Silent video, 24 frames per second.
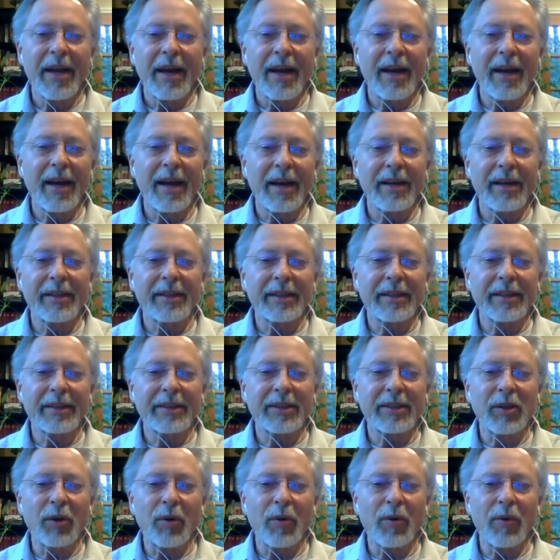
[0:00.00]

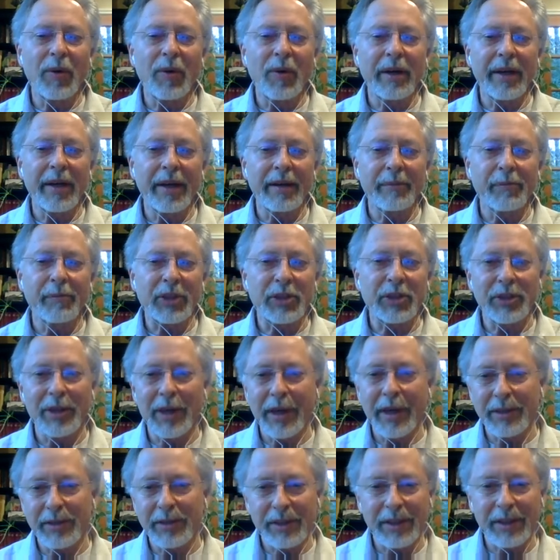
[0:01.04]
And
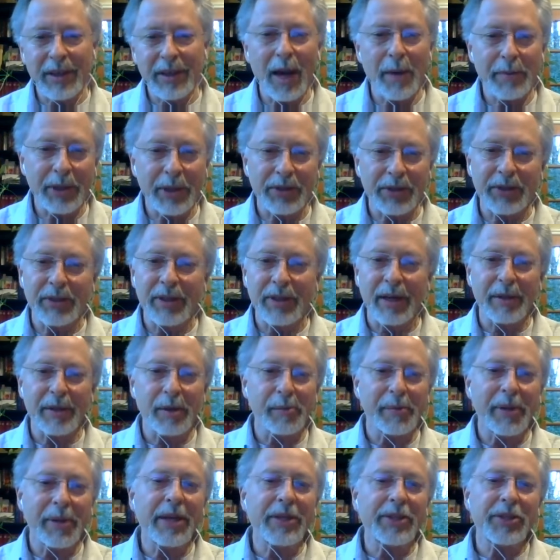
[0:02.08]
besides the communist
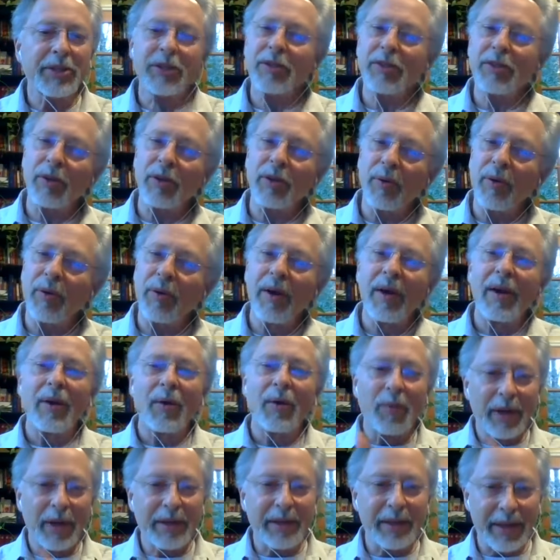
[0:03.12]
occupation, so
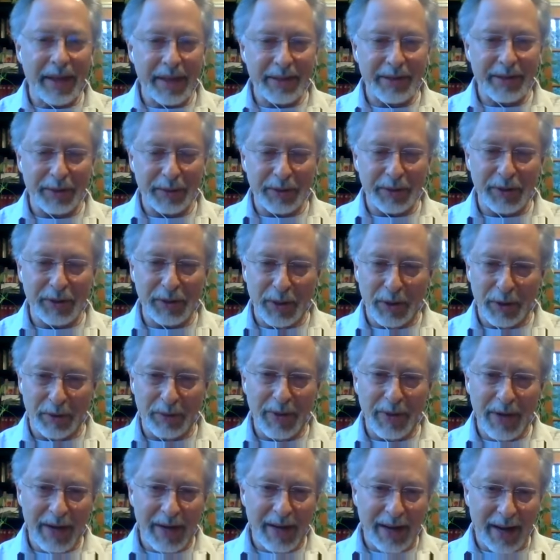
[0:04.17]
what could I do? So
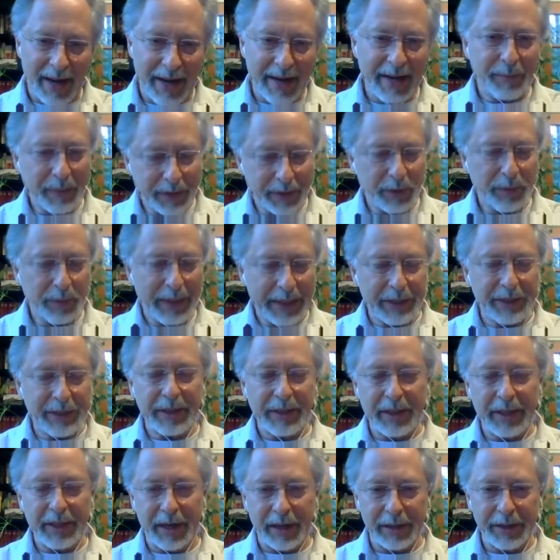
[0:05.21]
I went to
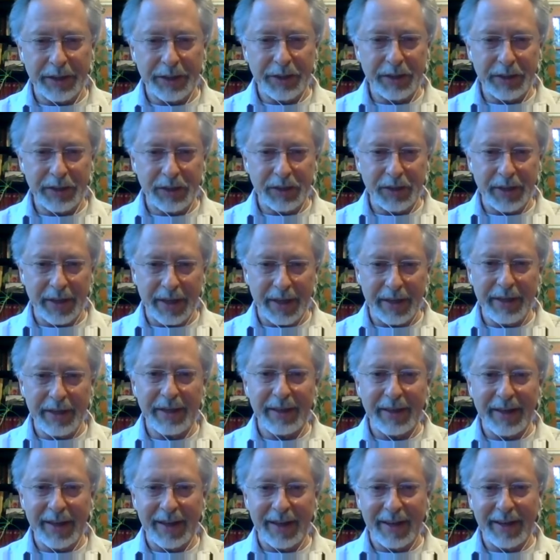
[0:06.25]
college instead
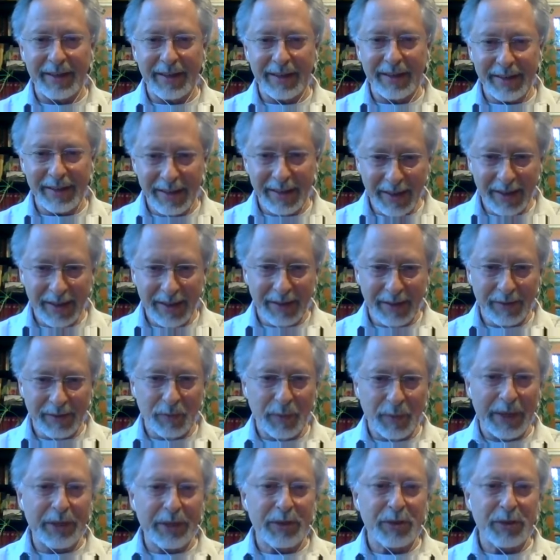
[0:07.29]
and
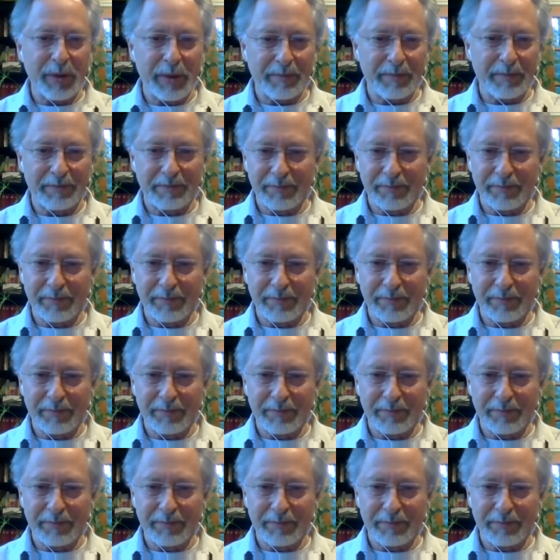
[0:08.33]
went to a